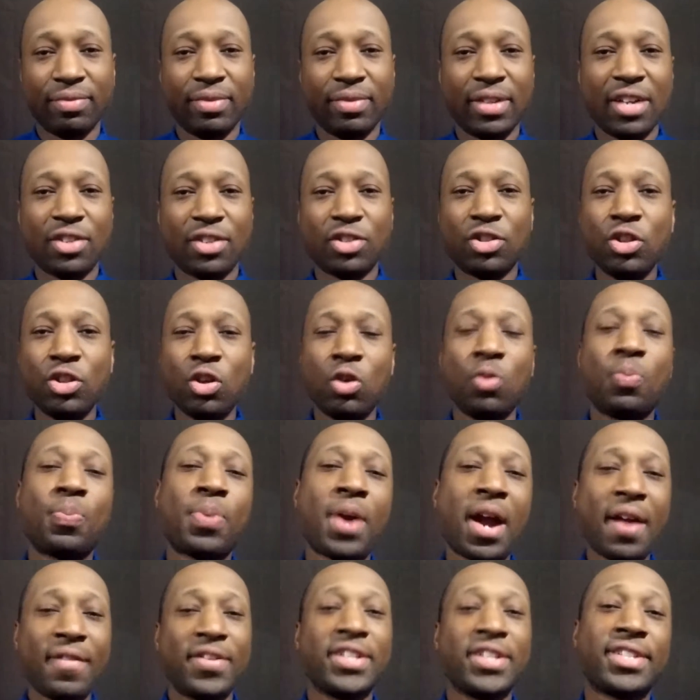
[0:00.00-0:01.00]
There's no
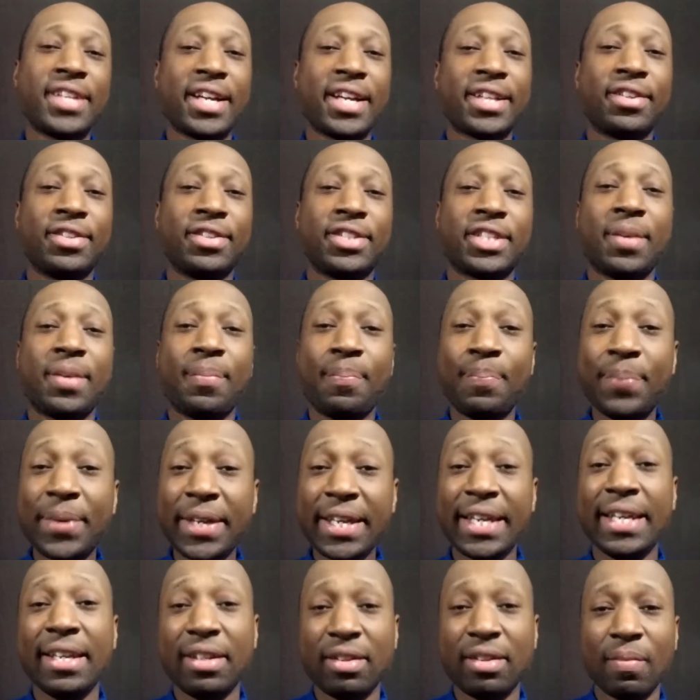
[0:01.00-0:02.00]
private sector to
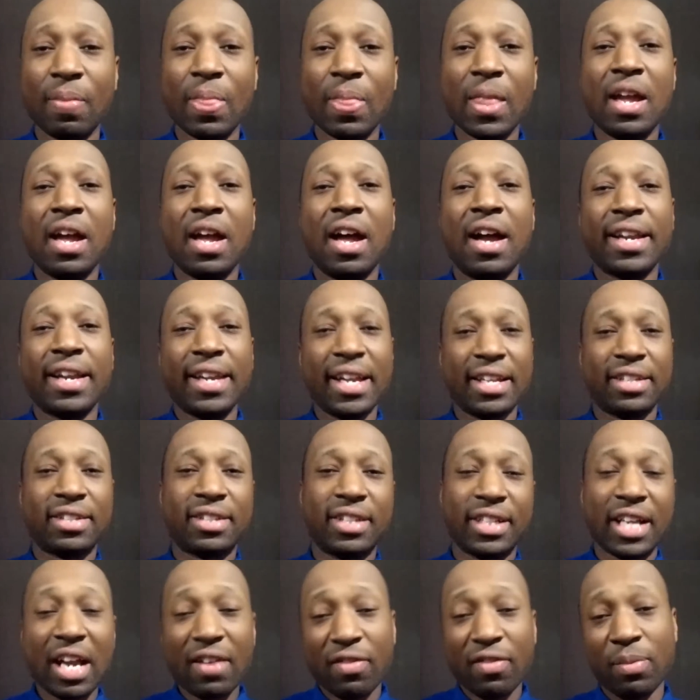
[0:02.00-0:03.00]
compete against
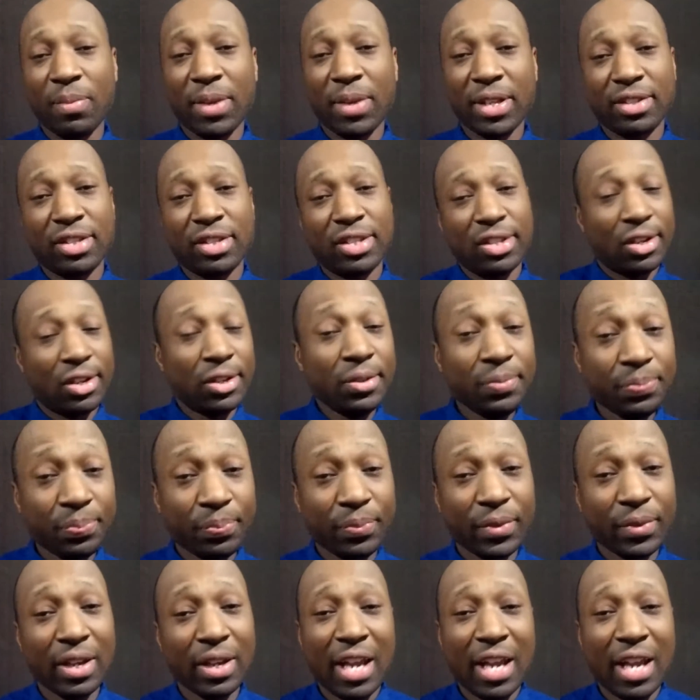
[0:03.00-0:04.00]
the government. So
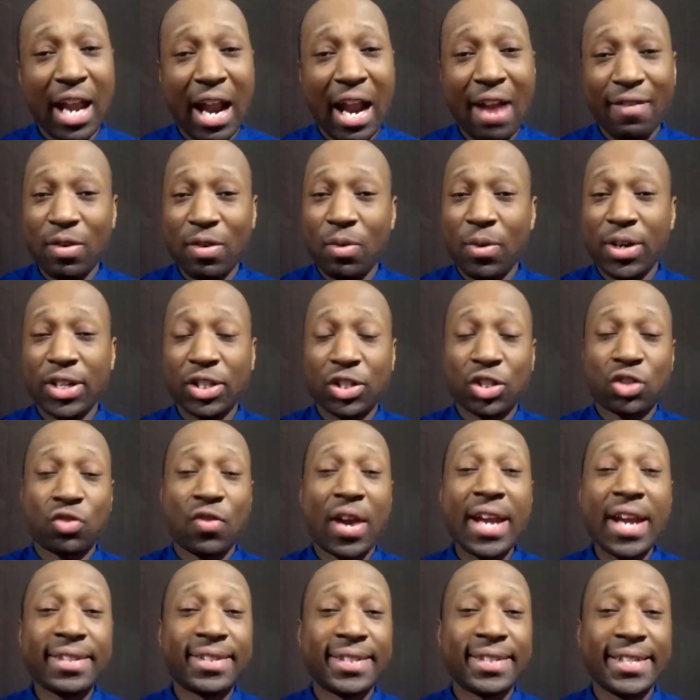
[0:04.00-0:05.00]
everyone in
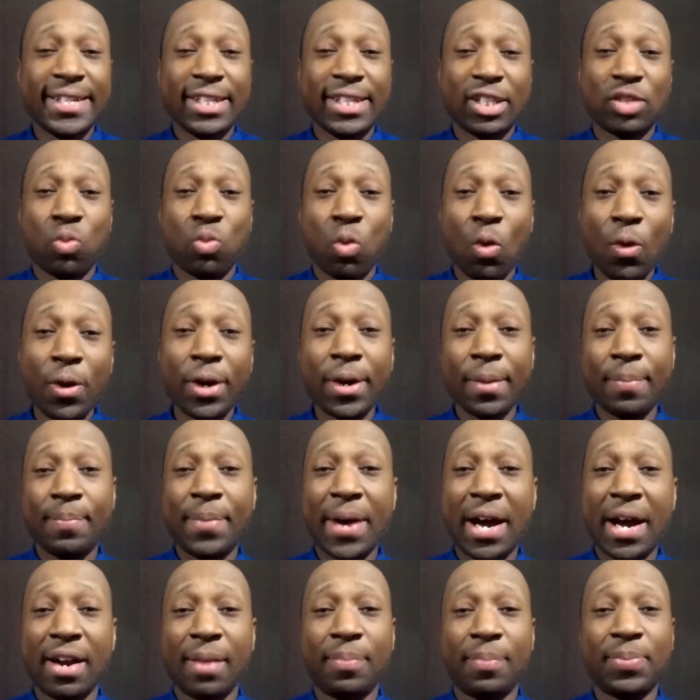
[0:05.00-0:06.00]
Scranton is worried
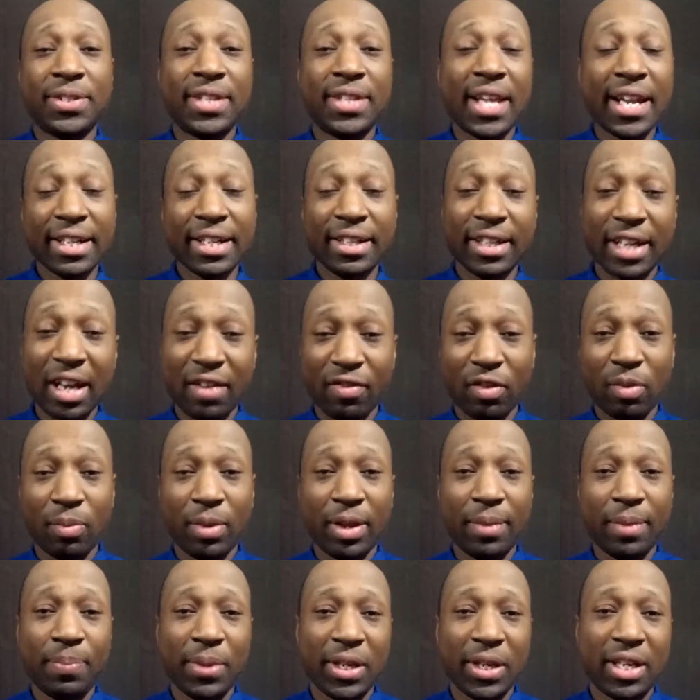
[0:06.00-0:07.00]
about upsetting the
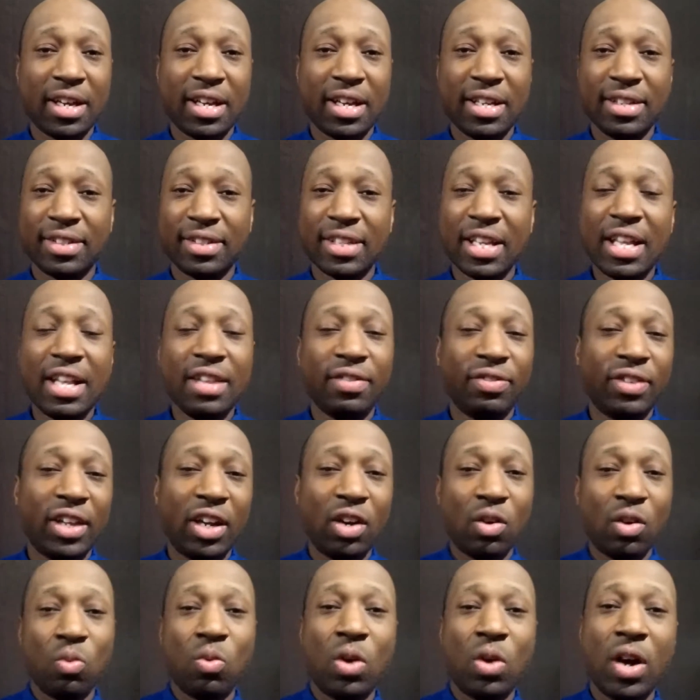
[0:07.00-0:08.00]
government because they
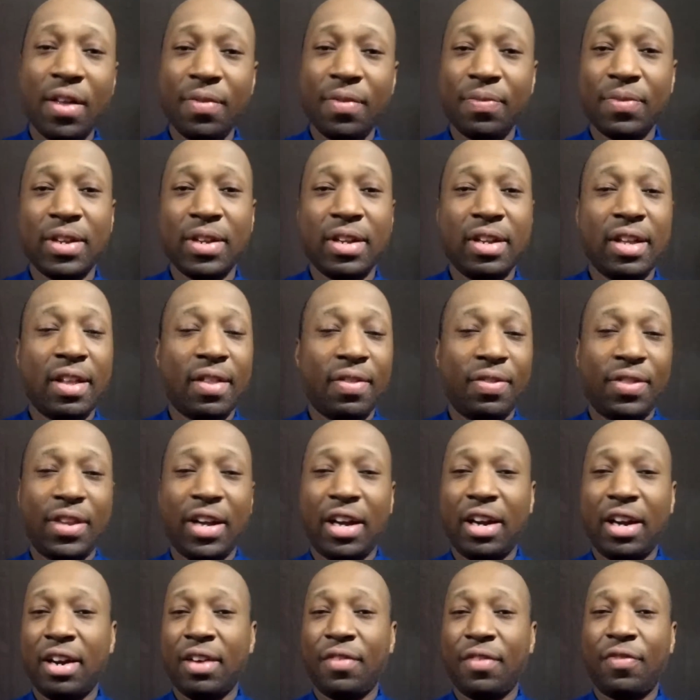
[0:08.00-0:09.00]
don't want
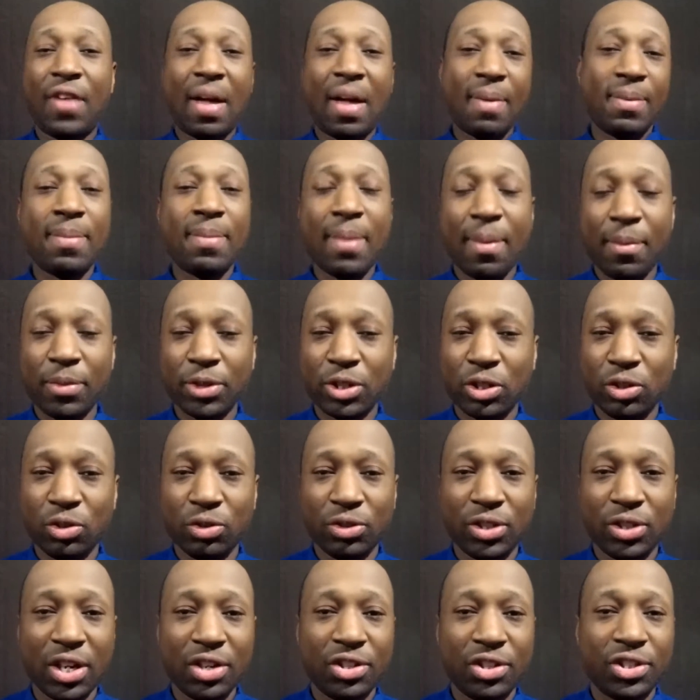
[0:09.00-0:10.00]
their family members to
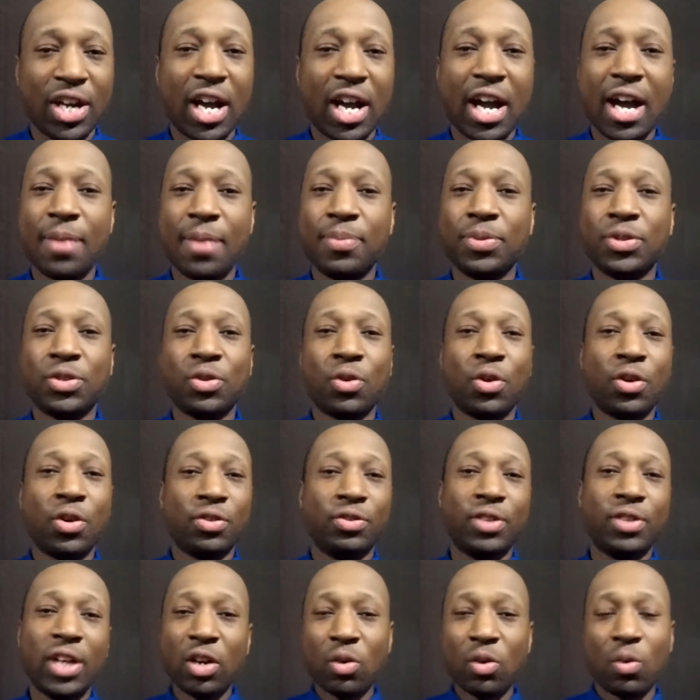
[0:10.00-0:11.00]
lose their jobs, or
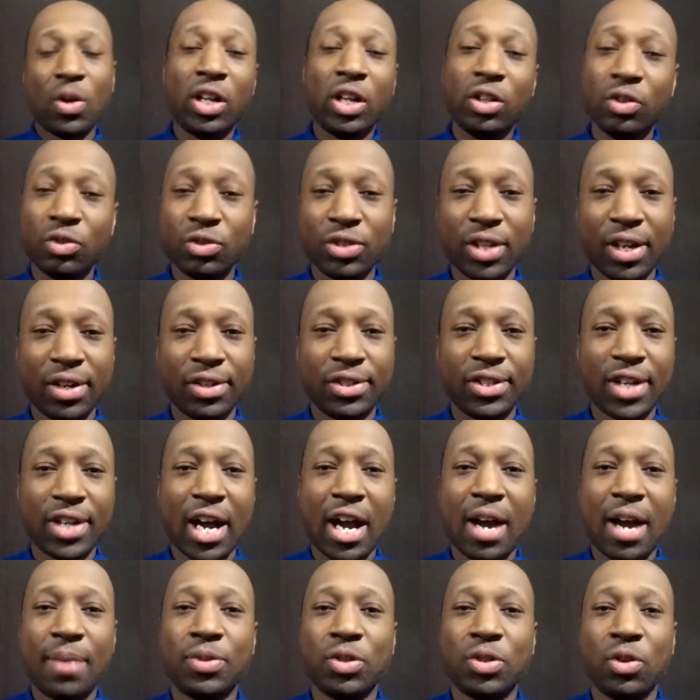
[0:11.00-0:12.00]
they don't want to lose their
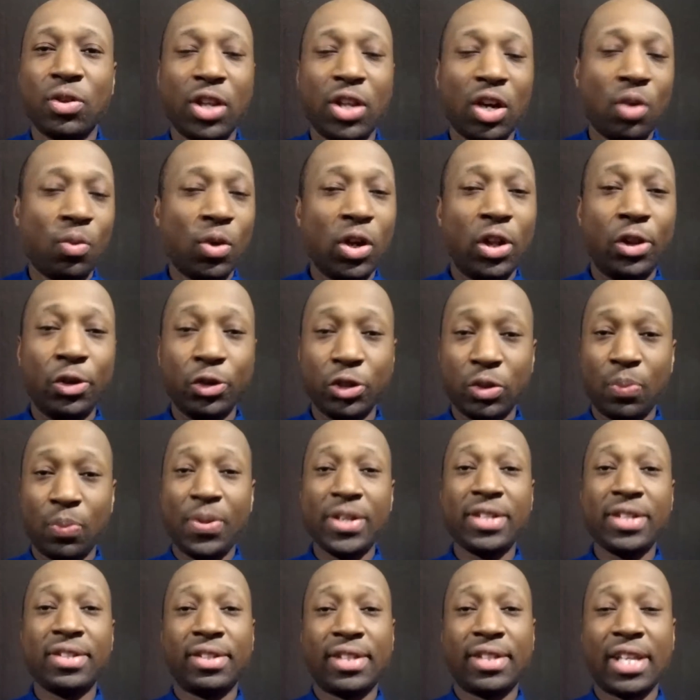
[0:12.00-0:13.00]
jobs, or they don't want to lose
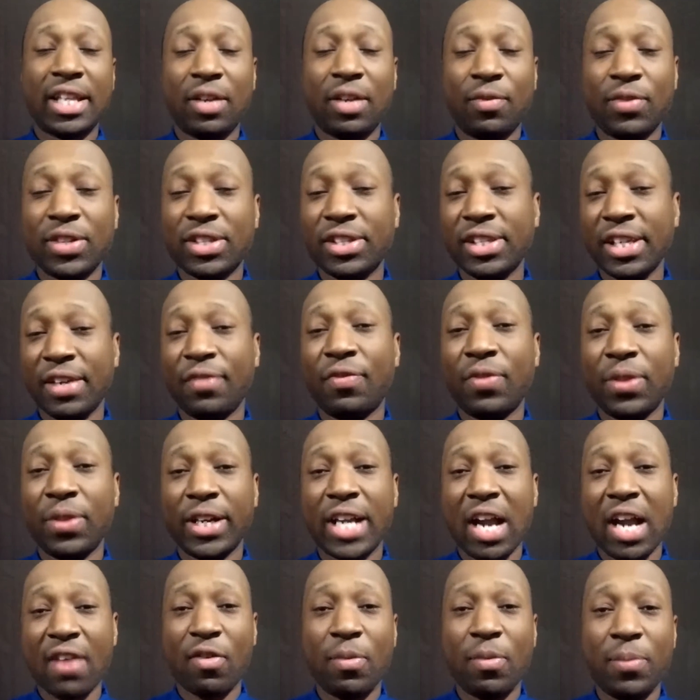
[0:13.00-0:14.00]
business that they receive from the
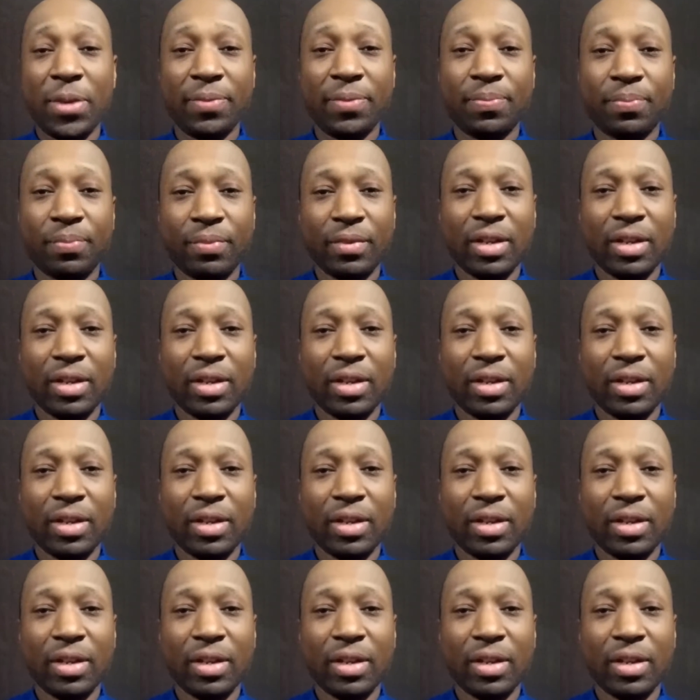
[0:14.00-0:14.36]
government.